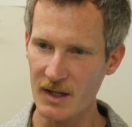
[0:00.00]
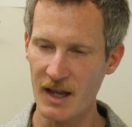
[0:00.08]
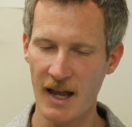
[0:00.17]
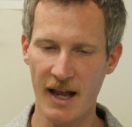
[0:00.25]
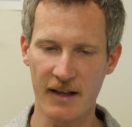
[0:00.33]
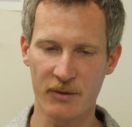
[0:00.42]

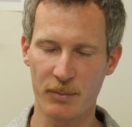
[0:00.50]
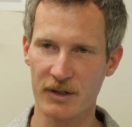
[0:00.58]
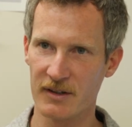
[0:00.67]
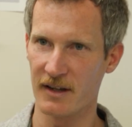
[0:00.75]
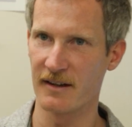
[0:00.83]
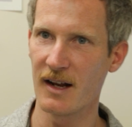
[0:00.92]
has
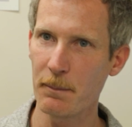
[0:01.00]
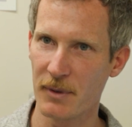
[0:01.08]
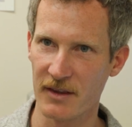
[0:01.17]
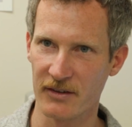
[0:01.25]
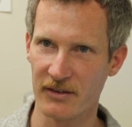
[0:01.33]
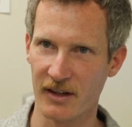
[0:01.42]
been taken up
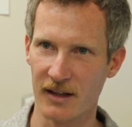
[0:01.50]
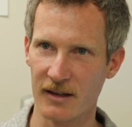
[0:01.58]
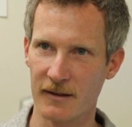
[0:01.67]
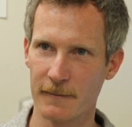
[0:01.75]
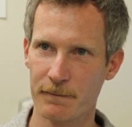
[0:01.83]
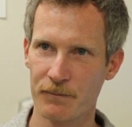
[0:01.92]
by the
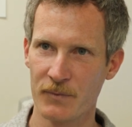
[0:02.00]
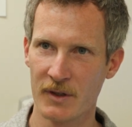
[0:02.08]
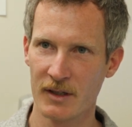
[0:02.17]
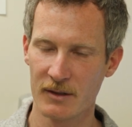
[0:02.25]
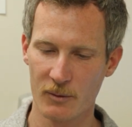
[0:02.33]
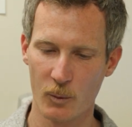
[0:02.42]
cell,
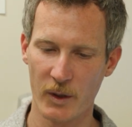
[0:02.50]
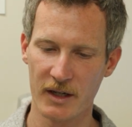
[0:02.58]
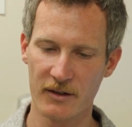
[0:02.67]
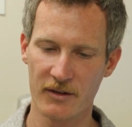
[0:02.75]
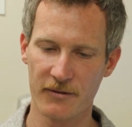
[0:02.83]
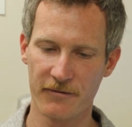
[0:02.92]

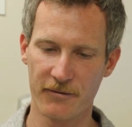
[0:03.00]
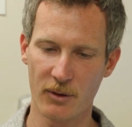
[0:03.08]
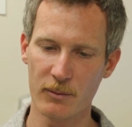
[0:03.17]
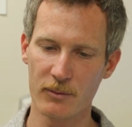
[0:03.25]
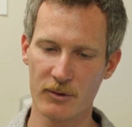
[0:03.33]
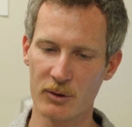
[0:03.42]
went
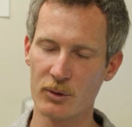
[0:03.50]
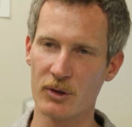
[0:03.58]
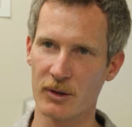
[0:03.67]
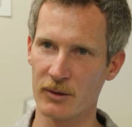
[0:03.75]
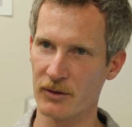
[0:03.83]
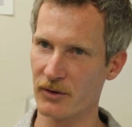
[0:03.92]
from
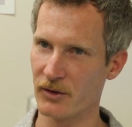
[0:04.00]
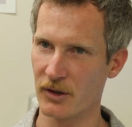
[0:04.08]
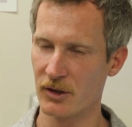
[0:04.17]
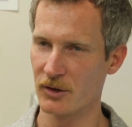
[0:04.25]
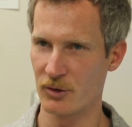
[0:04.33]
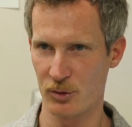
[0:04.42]
glucose
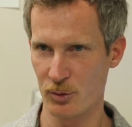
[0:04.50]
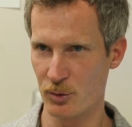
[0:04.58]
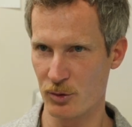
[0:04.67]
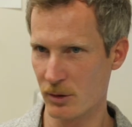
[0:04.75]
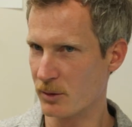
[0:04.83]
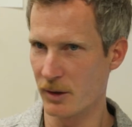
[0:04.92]
to
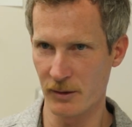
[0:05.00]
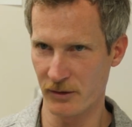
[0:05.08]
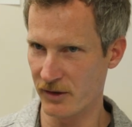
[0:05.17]
glucose